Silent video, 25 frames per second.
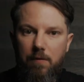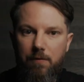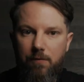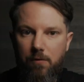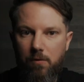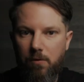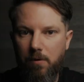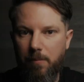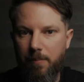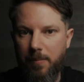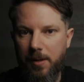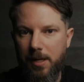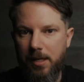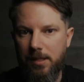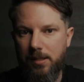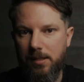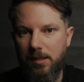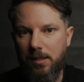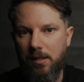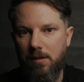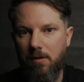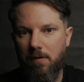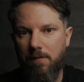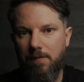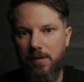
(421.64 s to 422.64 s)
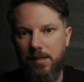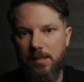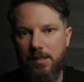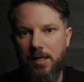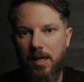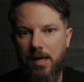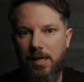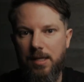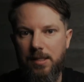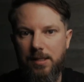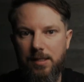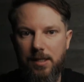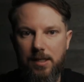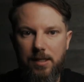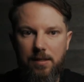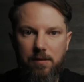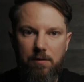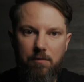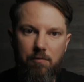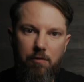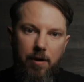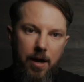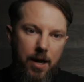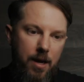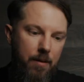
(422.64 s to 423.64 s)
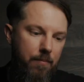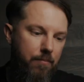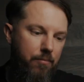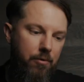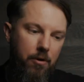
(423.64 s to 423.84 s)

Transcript: affordability of this lens is great,